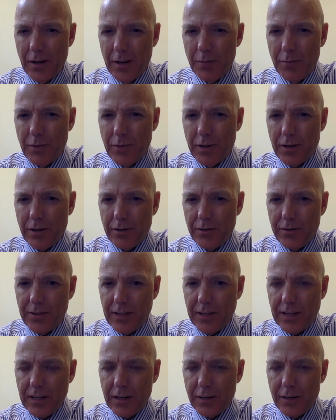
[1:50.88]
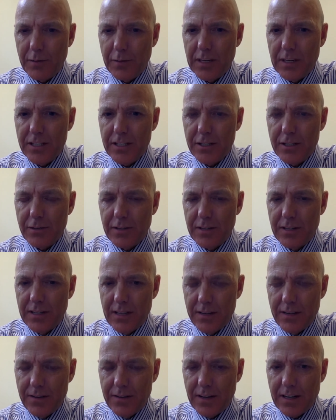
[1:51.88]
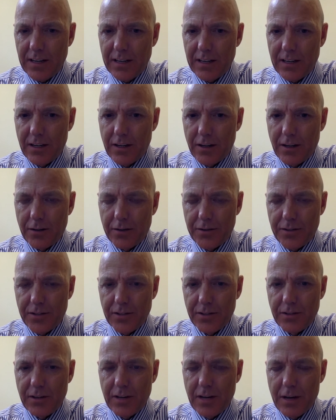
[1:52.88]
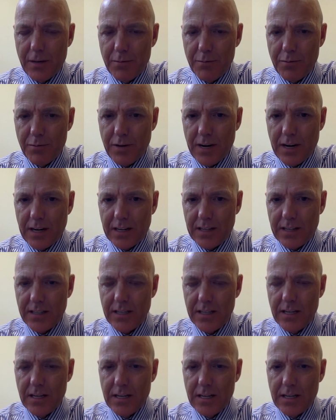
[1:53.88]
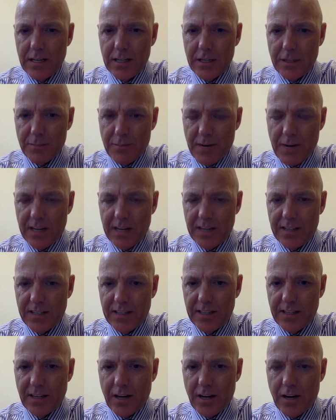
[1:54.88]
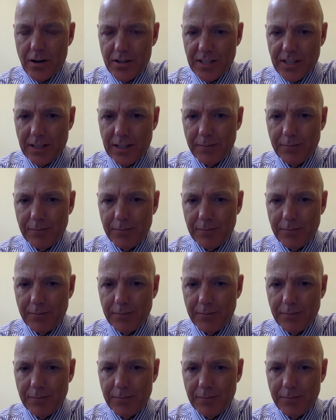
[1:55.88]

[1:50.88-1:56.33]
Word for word: But I don't think it'll be significant enough to impact demand in housing.